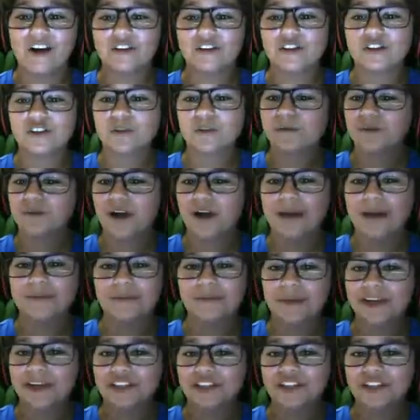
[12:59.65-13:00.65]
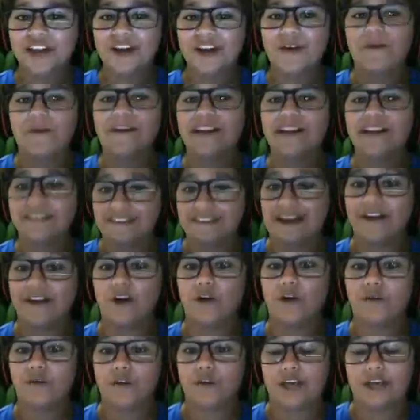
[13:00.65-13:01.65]
also subscribe to my channel and hit that
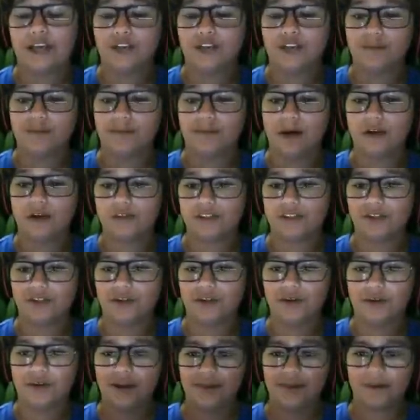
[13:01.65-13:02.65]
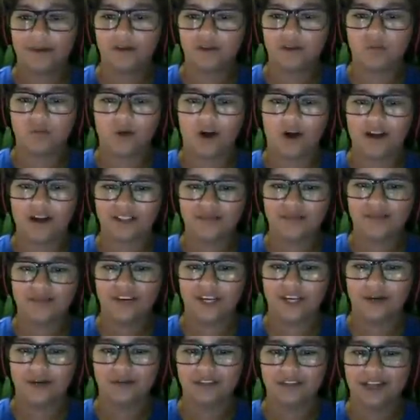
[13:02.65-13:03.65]
notification bell so you know when I post more awesome
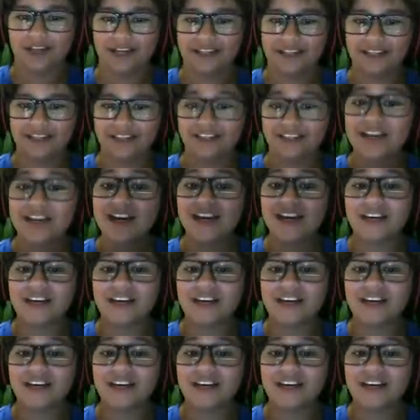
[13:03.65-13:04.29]
videos like this.